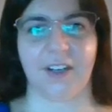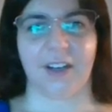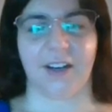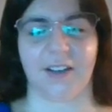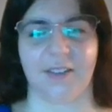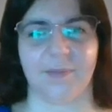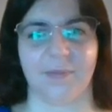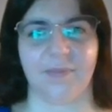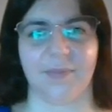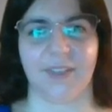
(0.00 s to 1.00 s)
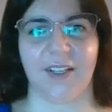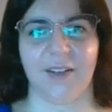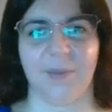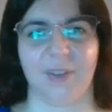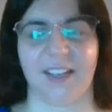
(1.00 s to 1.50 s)
Um,
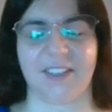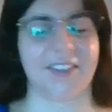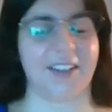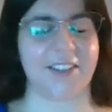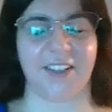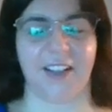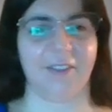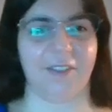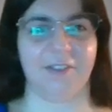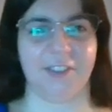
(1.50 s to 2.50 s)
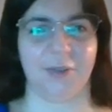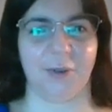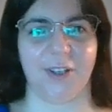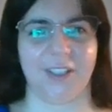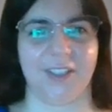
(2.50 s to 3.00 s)
but that's a lot of
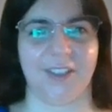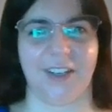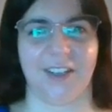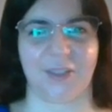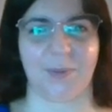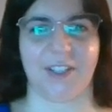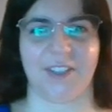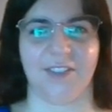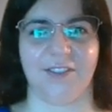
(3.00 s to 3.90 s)
inventory and expensive.